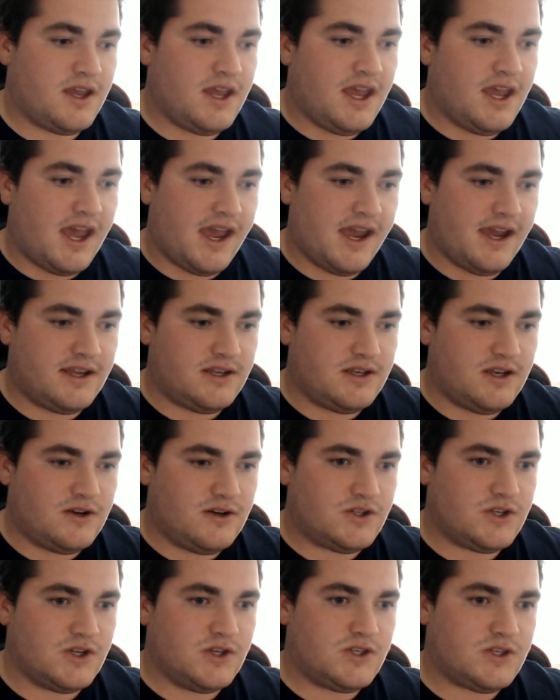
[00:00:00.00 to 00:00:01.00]
And there's
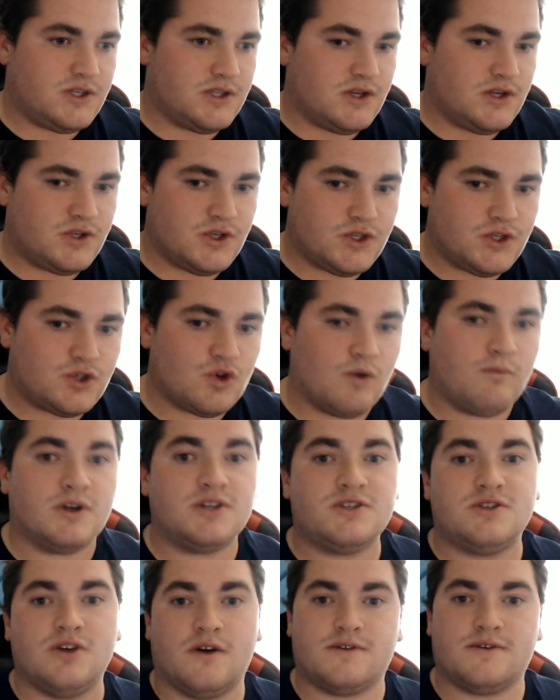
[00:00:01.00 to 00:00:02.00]
just there's just so much
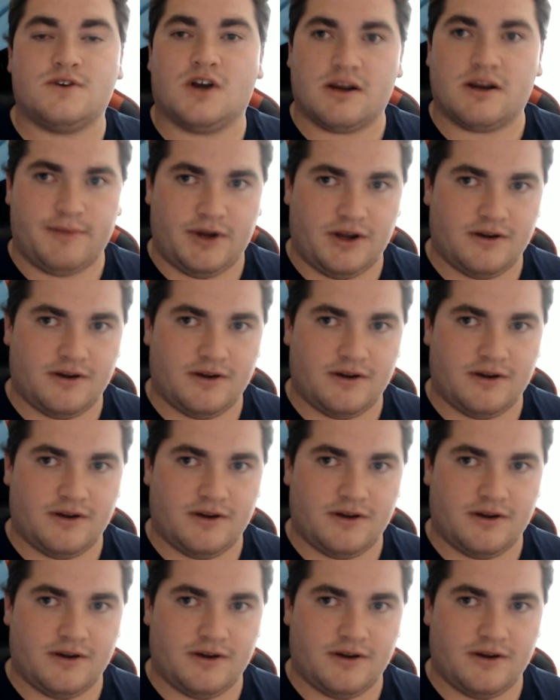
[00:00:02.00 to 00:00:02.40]
stuff to talk about,